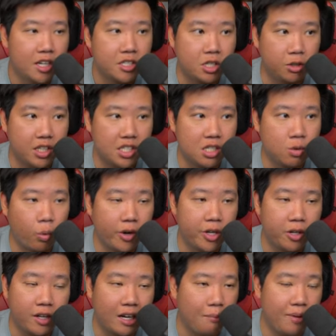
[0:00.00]
So this is where
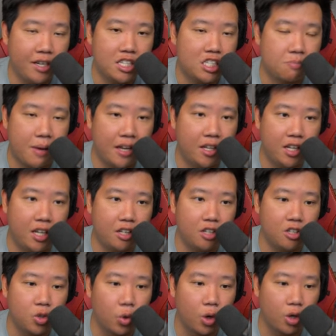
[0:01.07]
you're going to be spending
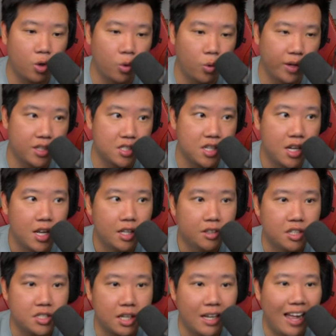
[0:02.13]
your coins.
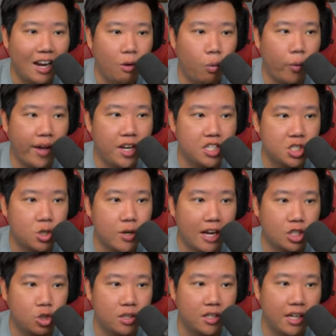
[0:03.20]
There's a lot of ways to
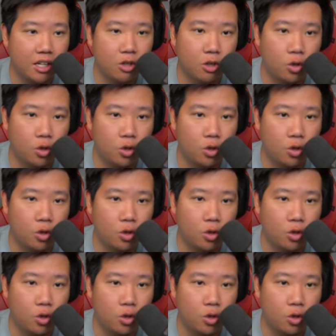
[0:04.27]
actually get your